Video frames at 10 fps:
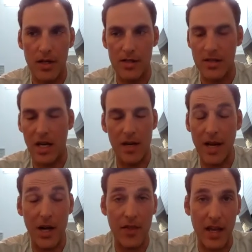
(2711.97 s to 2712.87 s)
It's not
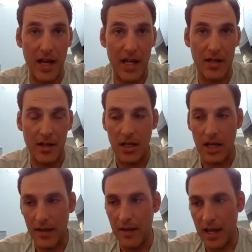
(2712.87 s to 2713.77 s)
about that.
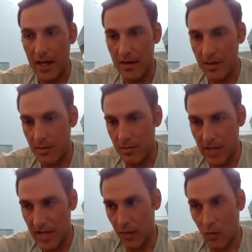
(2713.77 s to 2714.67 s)
And
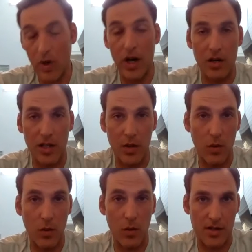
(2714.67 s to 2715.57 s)
that rarely
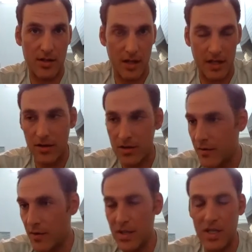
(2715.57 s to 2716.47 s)
works. Like, there's
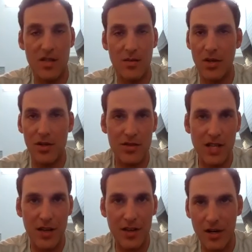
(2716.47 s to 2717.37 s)
a few testimonials
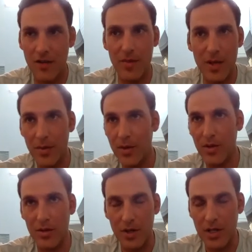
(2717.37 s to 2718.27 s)
out there of
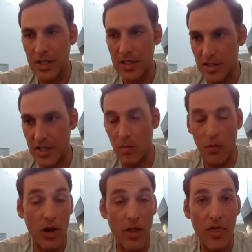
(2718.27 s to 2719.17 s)
people who
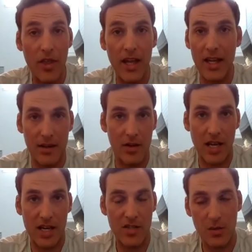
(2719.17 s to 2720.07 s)
did one thing and their
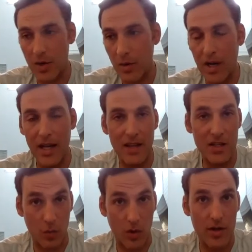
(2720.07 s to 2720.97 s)
cancer went away, and
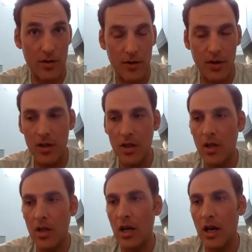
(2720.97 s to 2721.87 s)
that's wonderful.
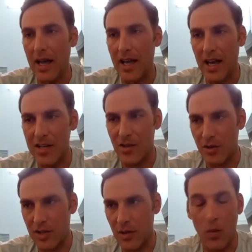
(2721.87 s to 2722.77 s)
And I
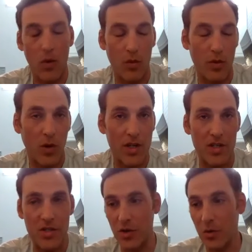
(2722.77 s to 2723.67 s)
certainly would want
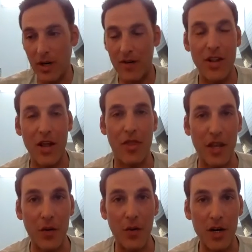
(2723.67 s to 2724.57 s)
to do whatever that
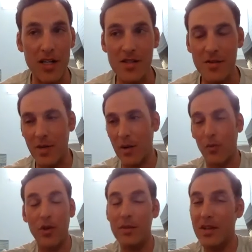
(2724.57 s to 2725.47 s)
thing was, but
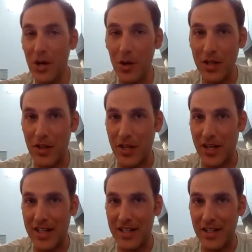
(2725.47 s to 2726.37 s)
it wouldn't be the only
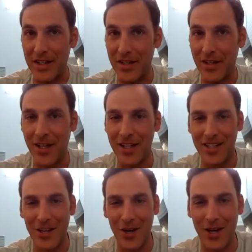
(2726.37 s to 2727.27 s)
thing I did.
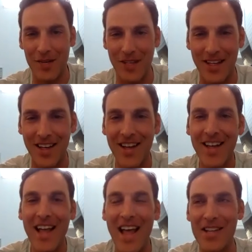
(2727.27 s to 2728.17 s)
You know what I mean?
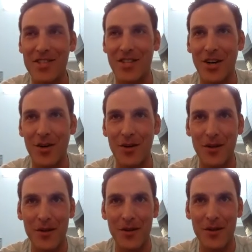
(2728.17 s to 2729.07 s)
And
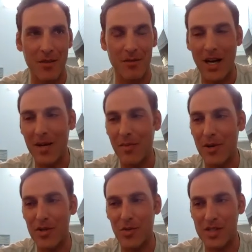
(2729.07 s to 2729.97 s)
so my
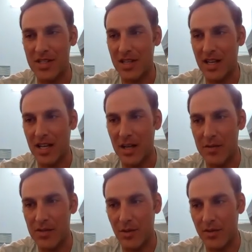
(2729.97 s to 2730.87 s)
approach was, it
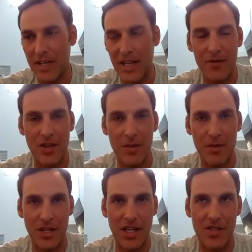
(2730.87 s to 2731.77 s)
was sort of like everything
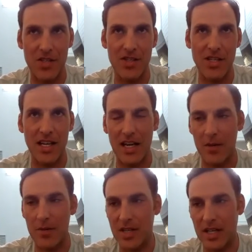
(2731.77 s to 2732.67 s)
but the kitchen sink.
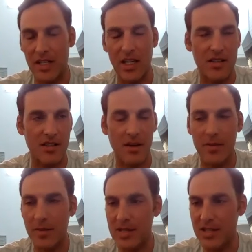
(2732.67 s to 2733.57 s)
I was taking lots of
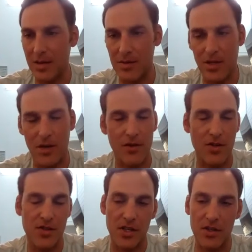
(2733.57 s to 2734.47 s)
supplements. I was
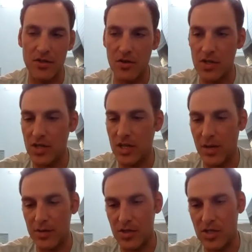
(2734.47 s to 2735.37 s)
overdosing on nutrition.
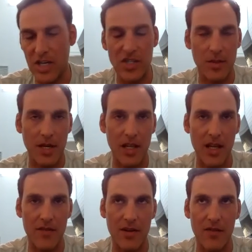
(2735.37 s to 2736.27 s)
I was just changing my
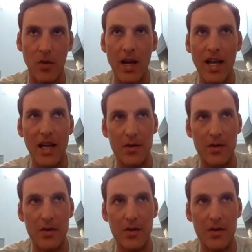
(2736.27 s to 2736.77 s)
life in every way.